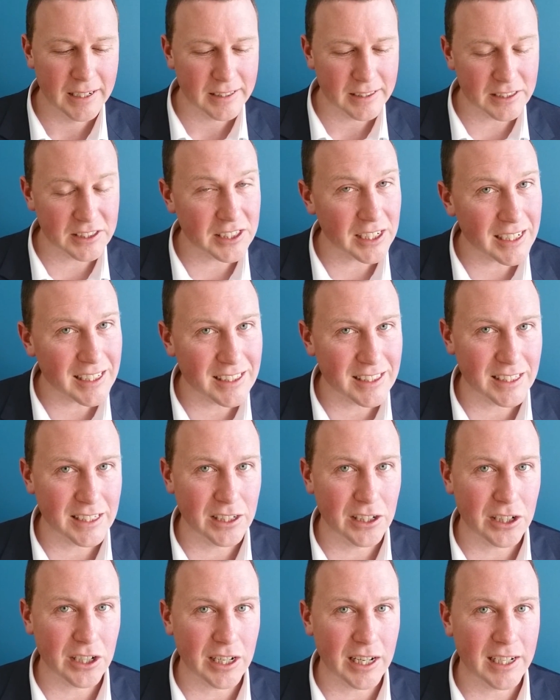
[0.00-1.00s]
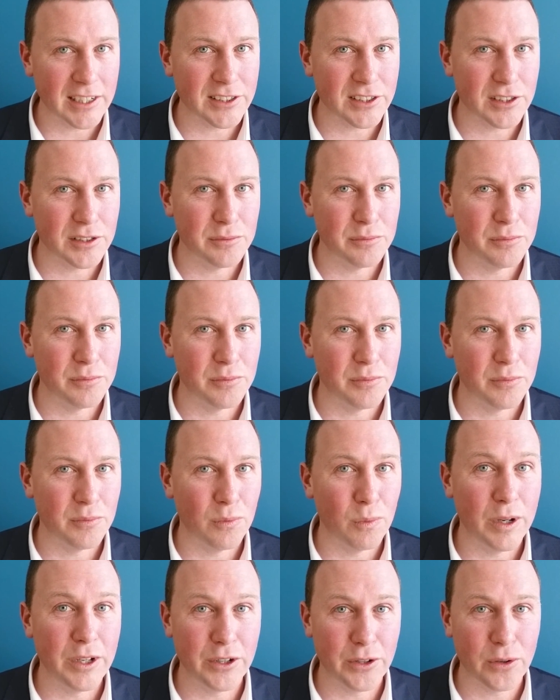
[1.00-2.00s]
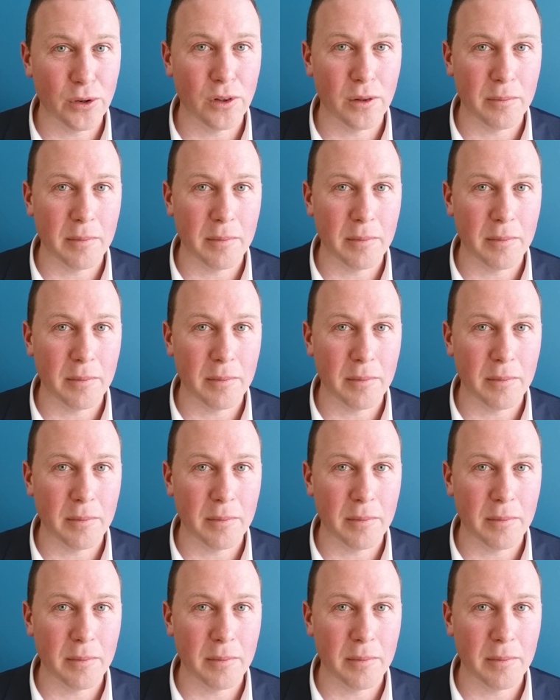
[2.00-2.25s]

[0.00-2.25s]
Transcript: The second thing you can ask them when you call